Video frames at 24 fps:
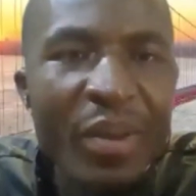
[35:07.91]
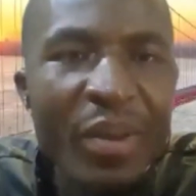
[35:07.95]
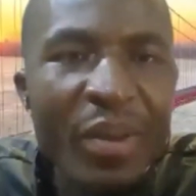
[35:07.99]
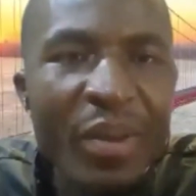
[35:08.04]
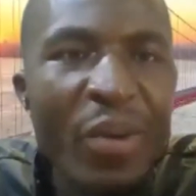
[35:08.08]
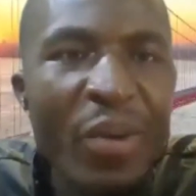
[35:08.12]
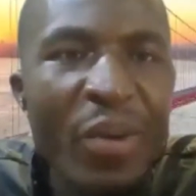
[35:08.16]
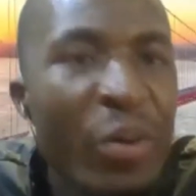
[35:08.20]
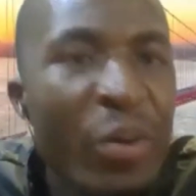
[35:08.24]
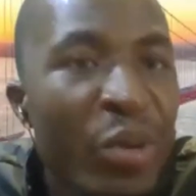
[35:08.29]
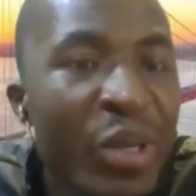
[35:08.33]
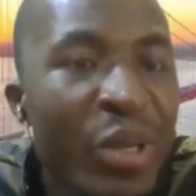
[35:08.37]

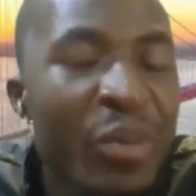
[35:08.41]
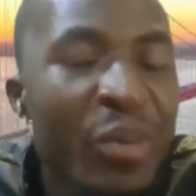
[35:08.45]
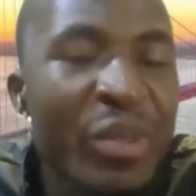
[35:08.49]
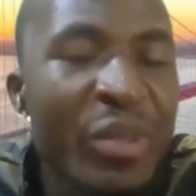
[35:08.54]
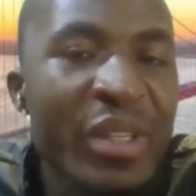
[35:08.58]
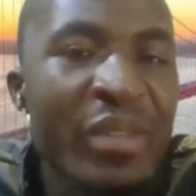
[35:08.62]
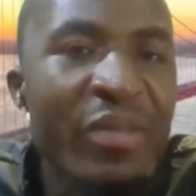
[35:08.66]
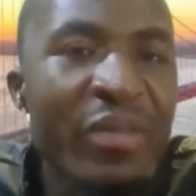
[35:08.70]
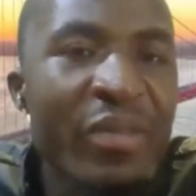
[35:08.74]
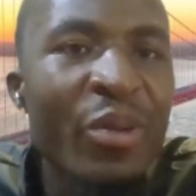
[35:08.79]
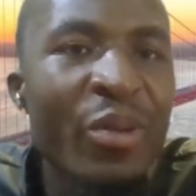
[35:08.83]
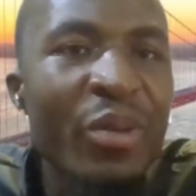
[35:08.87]
Why will it be
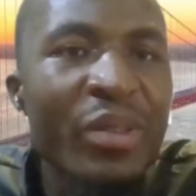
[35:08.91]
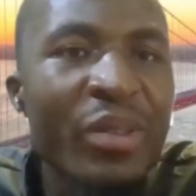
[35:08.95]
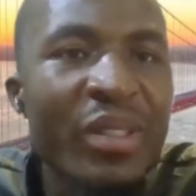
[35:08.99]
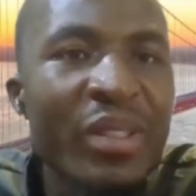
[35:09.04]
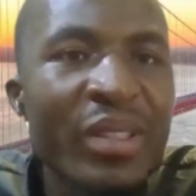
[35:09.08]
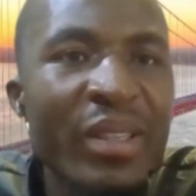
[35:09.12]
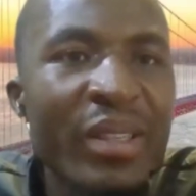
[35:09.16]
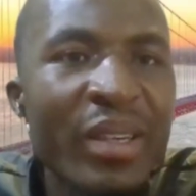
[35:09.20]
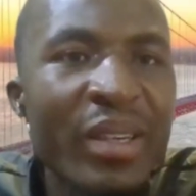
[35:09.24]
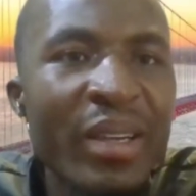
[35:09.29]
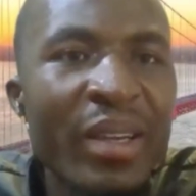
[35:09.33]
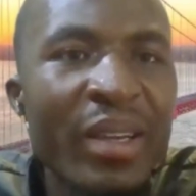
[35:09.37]
difficult?
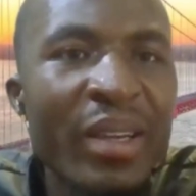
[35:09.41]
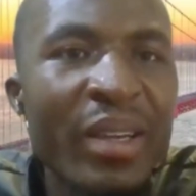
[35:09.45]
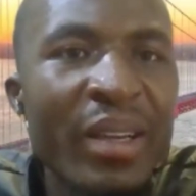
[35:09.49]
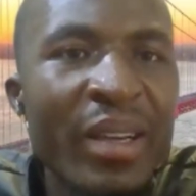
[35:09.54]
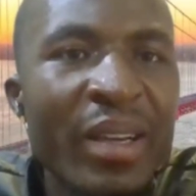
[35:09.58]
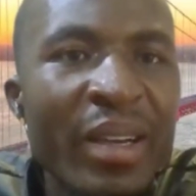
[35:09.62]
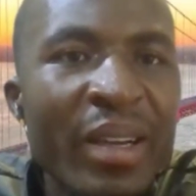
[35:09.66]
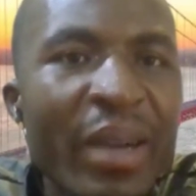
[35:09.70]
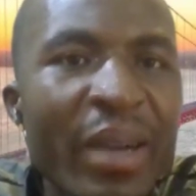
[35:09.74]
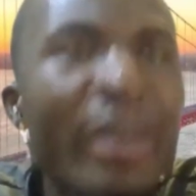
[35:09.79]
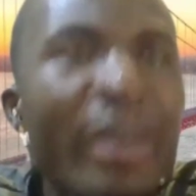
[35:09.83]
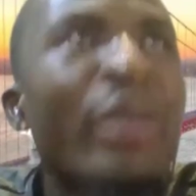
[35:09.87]

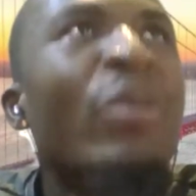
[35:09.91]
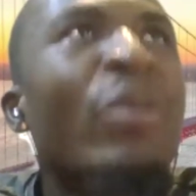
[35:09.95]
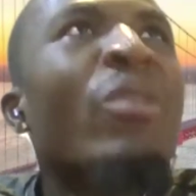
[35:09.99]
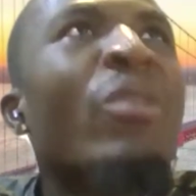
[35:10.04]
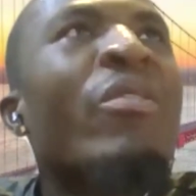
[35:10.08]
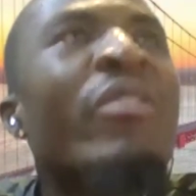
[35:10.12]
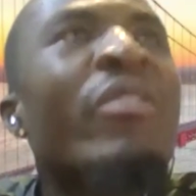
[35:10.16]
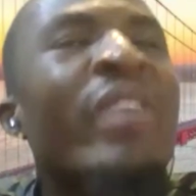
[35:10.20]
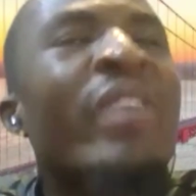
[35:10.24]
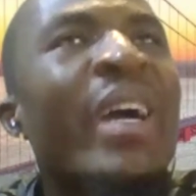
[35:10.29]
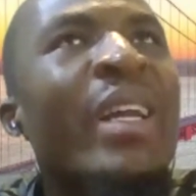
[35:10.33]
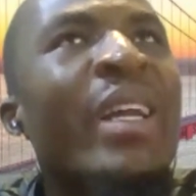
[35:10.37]
And
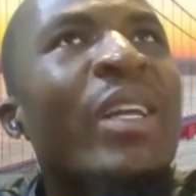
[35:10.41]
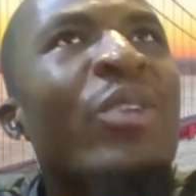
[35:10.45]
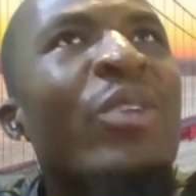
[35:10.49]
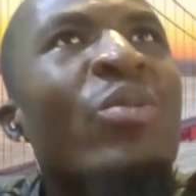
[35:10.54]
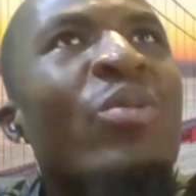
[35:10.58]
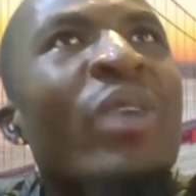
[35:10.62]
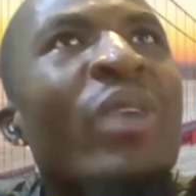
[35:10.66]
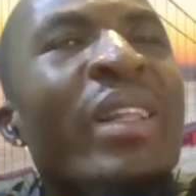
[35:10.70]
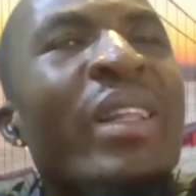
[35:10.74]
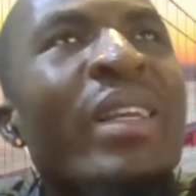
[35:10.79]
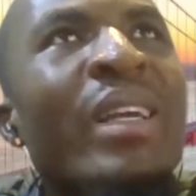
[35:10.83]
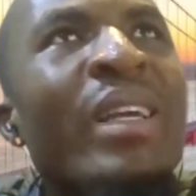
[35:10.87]
on Friday
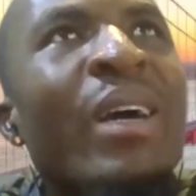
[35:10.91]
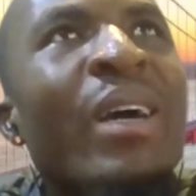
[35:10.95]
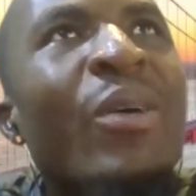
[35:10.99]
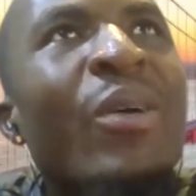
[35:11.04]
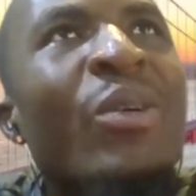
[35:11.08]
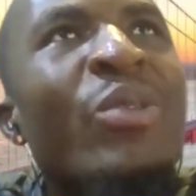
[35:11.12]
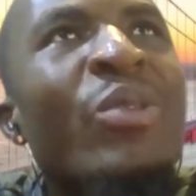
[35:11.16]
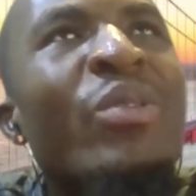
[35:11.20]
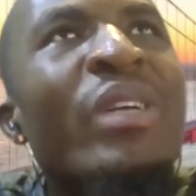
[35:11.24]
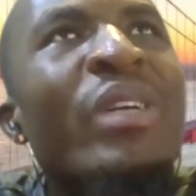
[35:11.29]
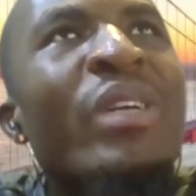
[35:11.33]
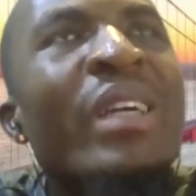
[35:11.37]
too, I think I
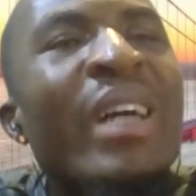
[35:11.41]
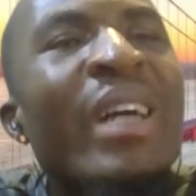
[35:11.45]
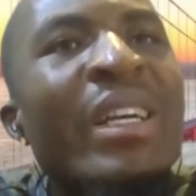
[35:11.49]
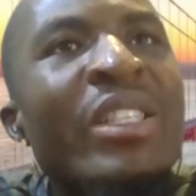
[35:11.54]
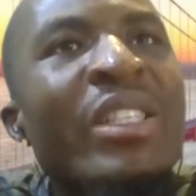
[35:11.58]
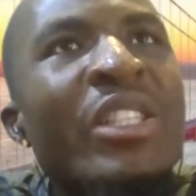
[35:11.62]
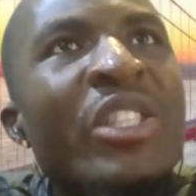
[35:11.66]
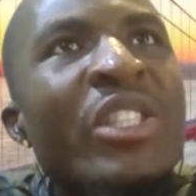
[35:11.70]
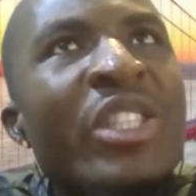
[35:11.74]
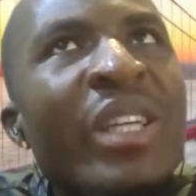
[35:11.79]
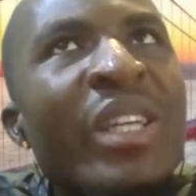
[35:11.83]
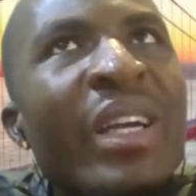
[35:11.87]
was going to cash
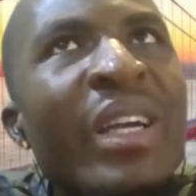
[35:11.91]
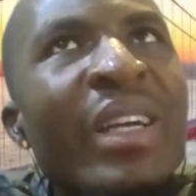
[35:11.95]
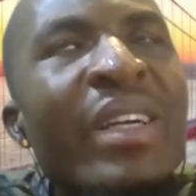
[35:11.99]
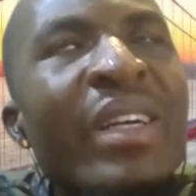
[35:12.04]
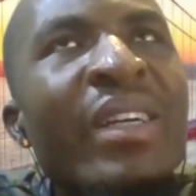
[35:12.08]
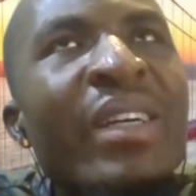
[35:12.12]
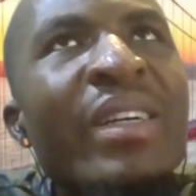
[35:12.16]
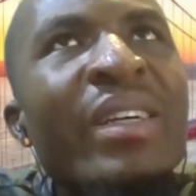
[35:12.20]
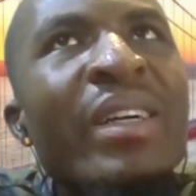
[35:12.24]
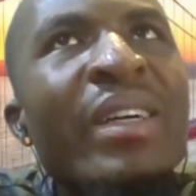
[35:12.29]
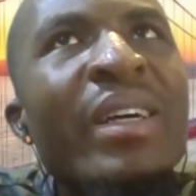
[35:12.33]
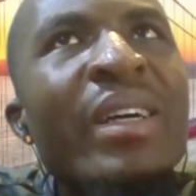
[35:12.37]
a check,
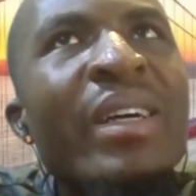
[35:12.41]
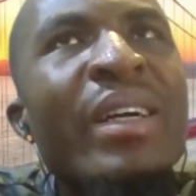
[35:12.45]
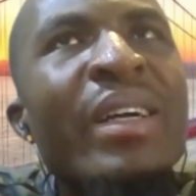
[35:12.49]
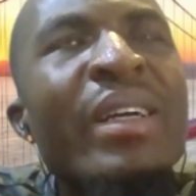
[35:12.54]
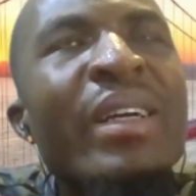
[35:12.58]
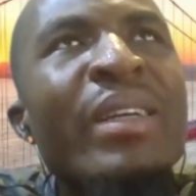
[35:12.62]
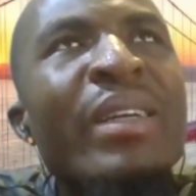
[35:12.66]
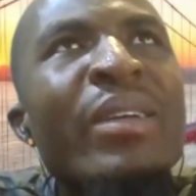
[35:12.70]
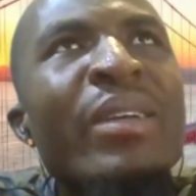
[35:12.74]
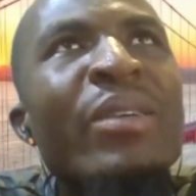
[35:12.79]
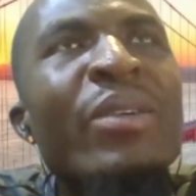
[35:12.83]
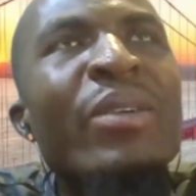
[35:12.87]

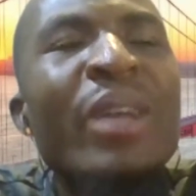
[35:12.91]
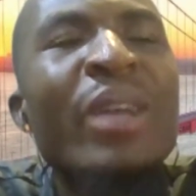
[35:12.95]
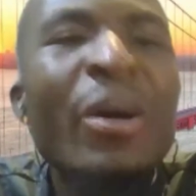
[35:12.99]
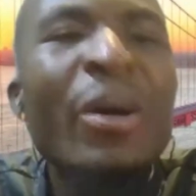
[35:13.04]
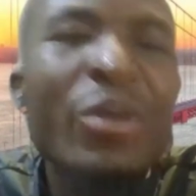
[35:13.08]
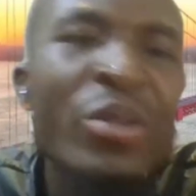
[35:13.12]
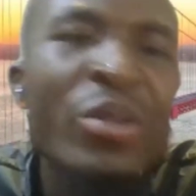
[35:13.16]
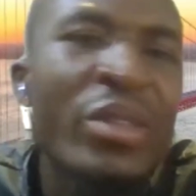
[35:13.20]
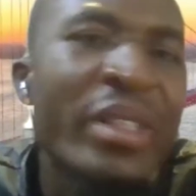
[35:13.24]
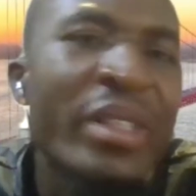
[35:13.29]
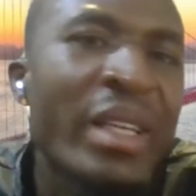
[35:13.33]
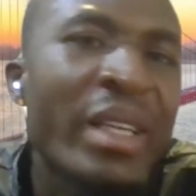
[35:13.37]
and no, that
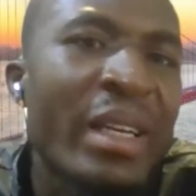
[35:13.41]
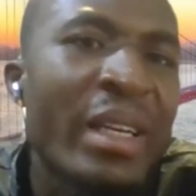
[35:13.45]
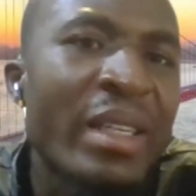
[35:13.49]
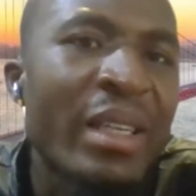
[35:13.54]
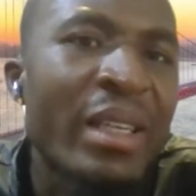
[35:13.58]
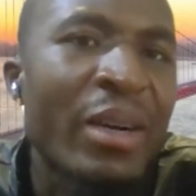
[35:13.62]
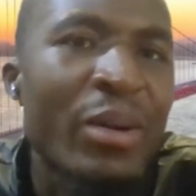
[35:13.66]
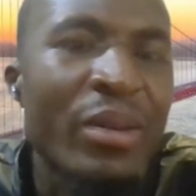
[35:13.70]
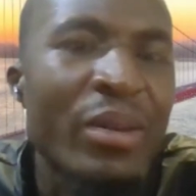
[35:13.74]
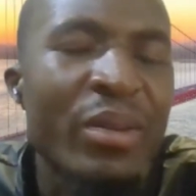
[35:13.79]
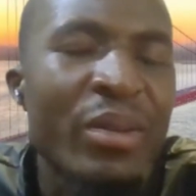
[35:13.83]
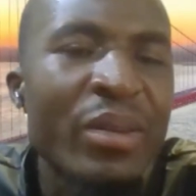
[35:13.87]
was on
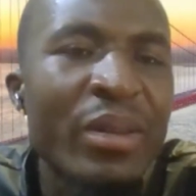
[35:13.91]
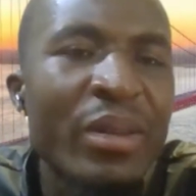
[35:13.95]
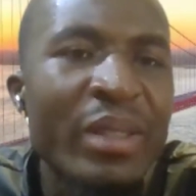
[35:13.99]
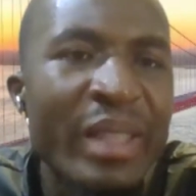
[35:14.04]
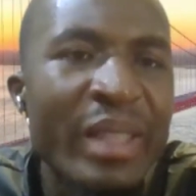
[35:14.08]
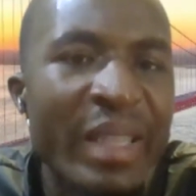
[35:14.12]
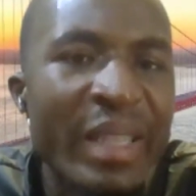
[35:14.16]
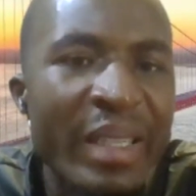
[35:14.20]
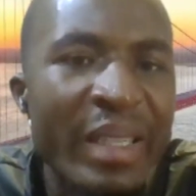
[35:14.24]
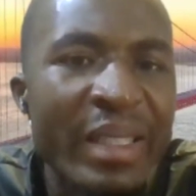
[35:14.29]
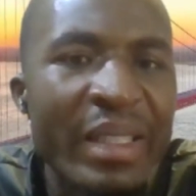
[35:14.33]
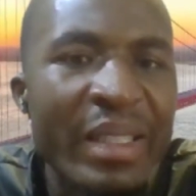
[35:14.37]

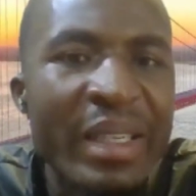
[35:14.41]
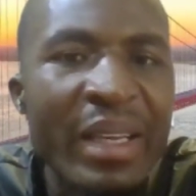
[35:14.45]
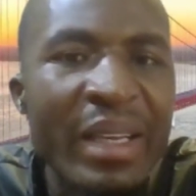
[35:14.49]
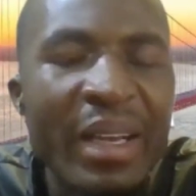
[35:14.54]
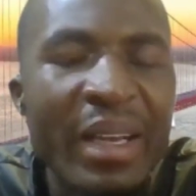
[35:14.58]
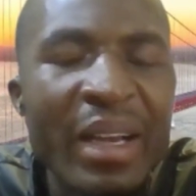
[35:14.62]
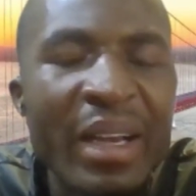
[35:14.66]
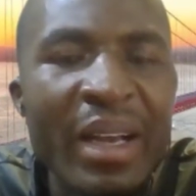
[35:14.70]
Thursday,